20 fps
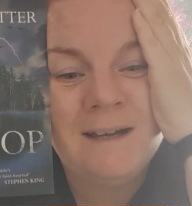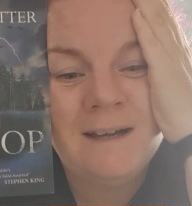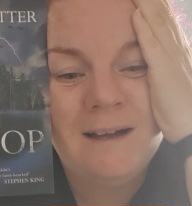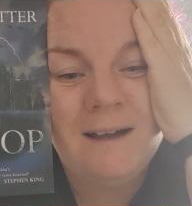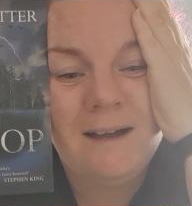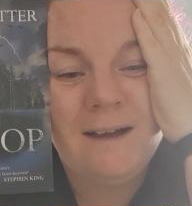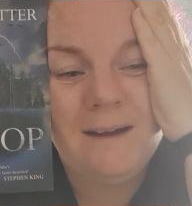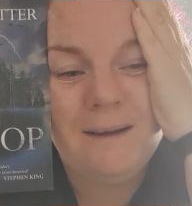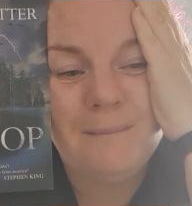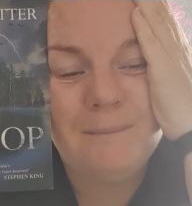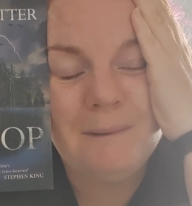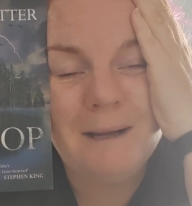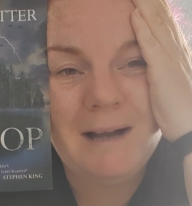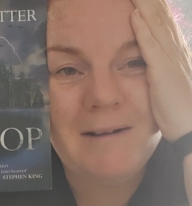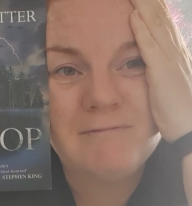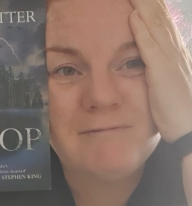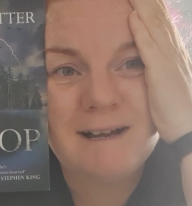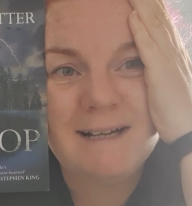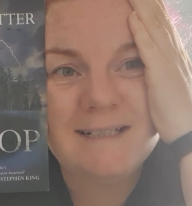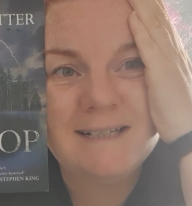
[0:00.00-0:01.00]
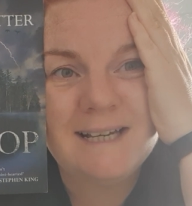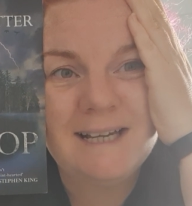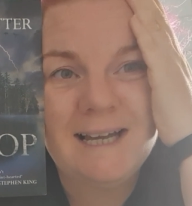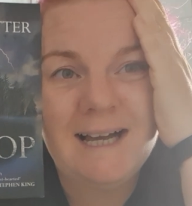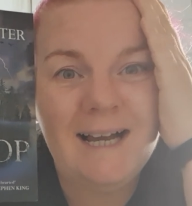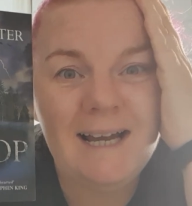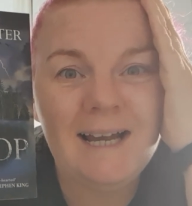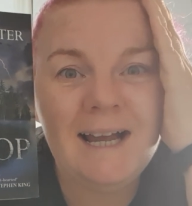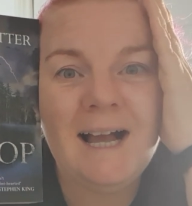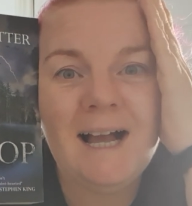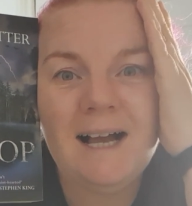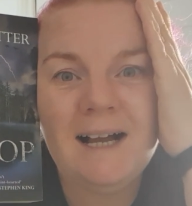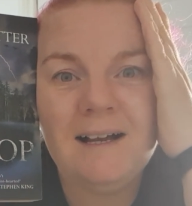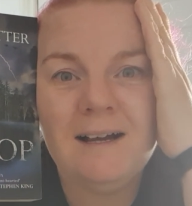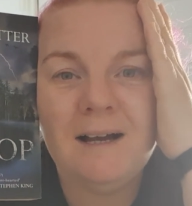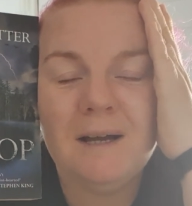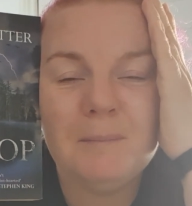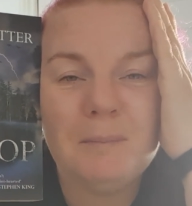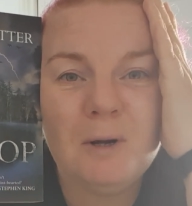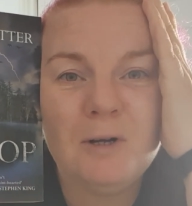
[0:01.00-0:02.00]
I read it.
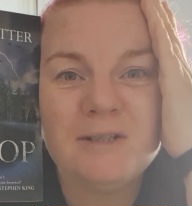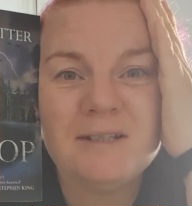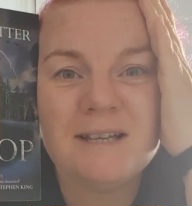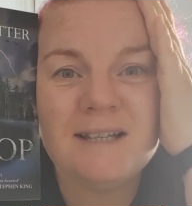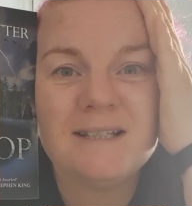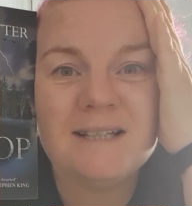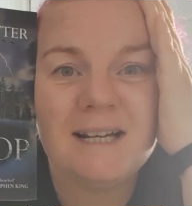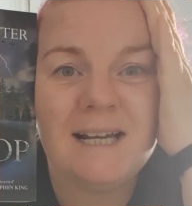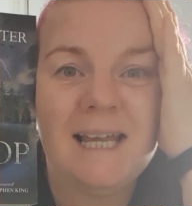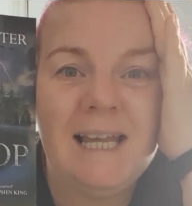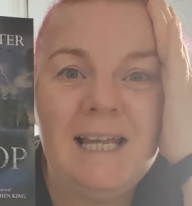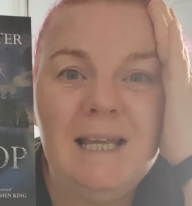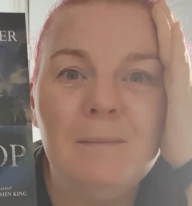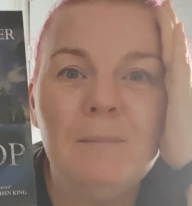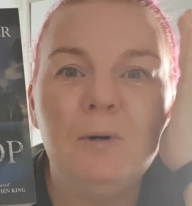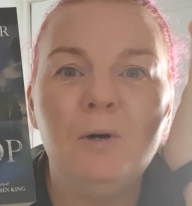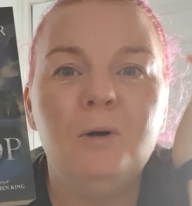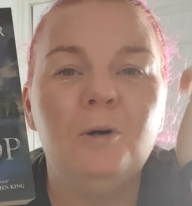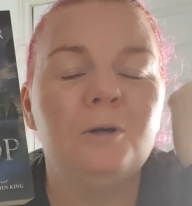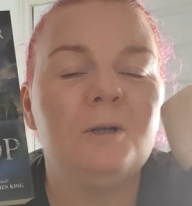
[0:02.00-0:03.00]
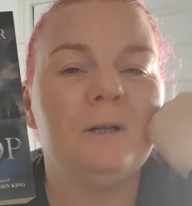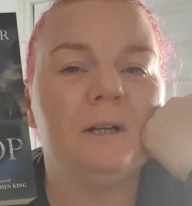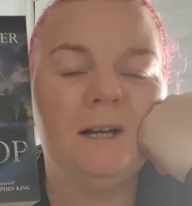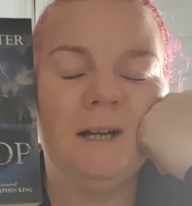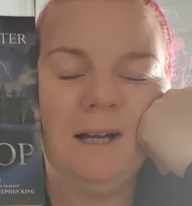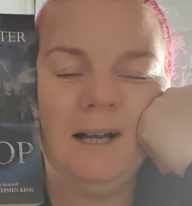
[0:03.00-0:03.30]
I bought it as an ebook,